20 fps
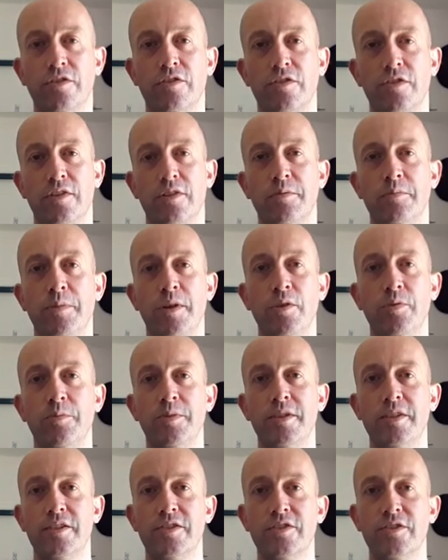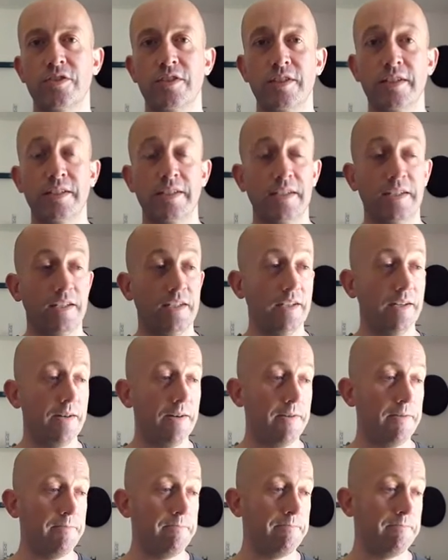for metal minis,
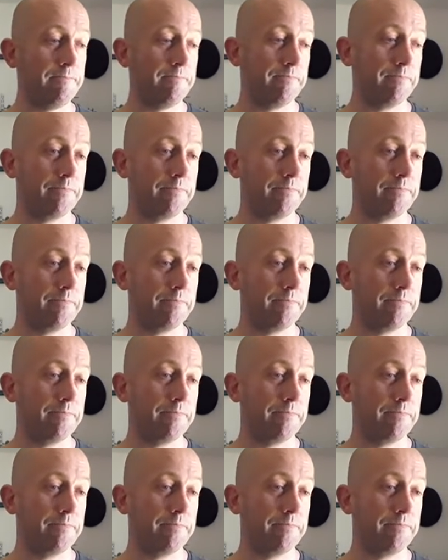but